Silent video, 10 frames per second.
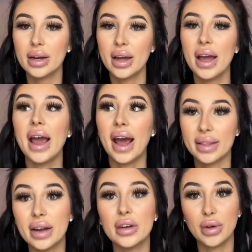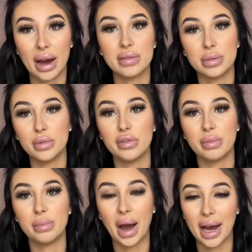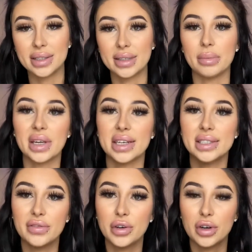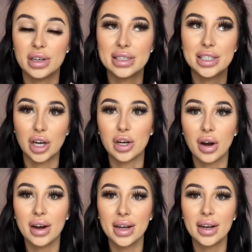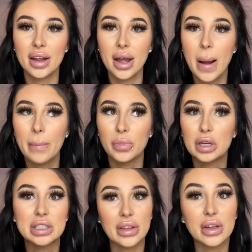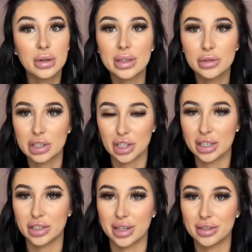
And then you have to move past it, because if you're stuck on it, there's nothing you can do to change it.